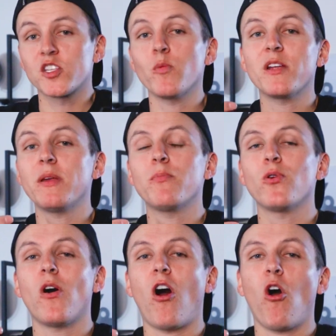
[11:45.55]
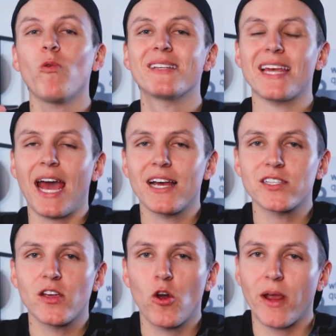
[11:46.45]
So many people always
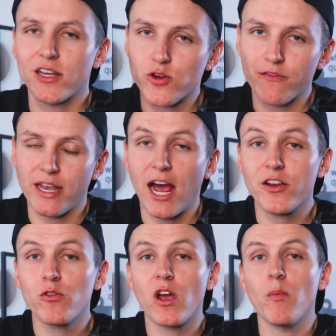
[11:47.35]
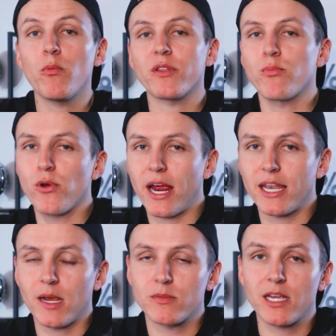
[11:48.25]
ask, okay, Trevin, how do you come up with brand
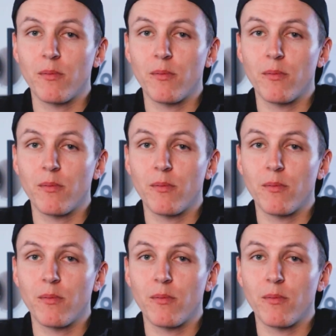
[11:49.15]
names?